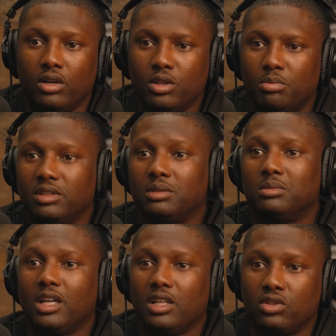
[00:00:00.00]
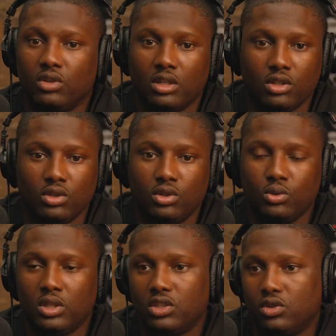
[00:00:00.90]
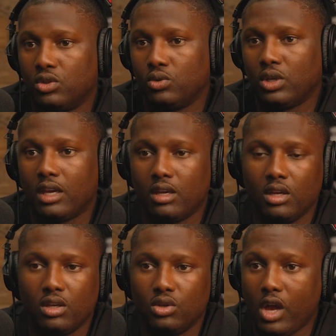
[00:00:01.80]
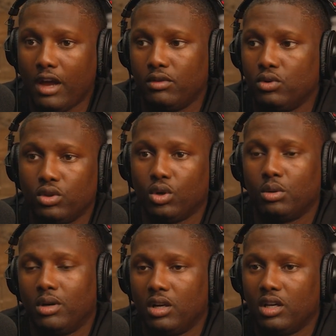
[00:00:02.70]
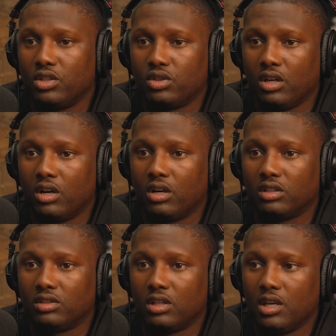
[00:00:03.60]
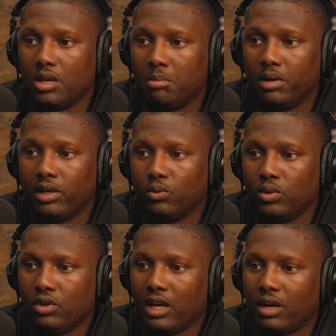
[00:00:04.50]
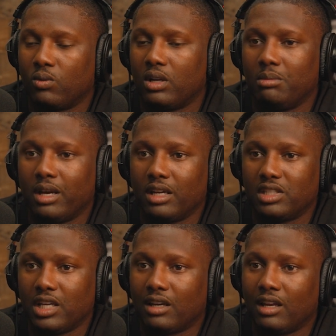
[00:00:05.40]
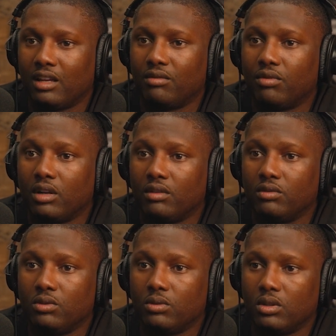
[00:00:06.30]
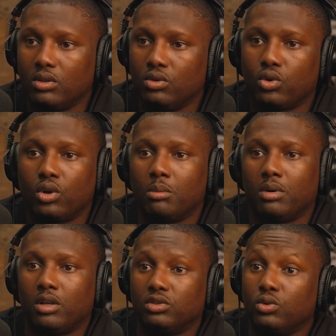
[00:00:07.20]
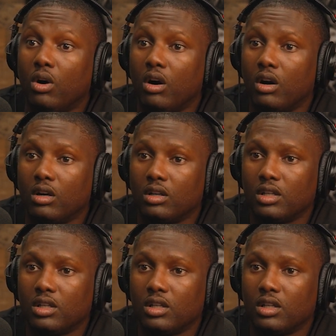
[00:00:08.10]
You can put some touch on it. You could do this. You could do that. You could throw the ball 100 yards. But when you got a running back a check down in front of you, you're throwing the ball too hard.